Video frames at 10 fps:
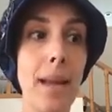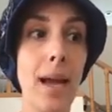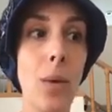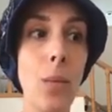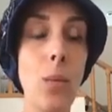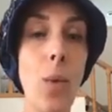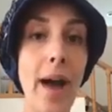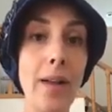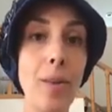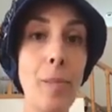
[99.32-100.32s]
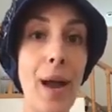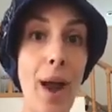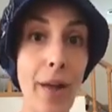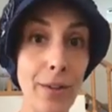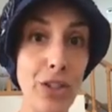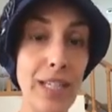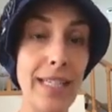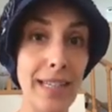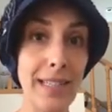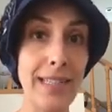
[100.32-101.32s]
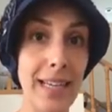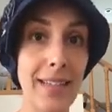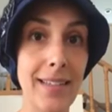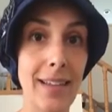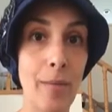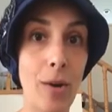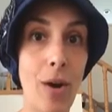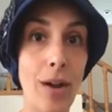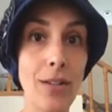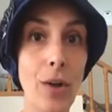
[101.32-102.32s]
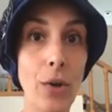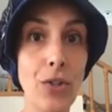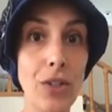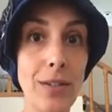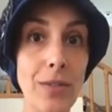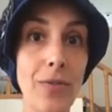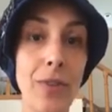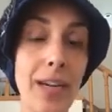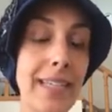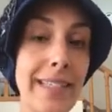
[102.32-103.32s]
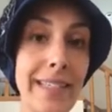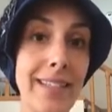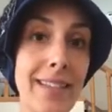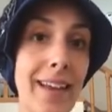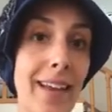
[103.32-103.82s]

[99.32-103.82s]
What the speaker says: While biology does stay the same across cultures, for instance,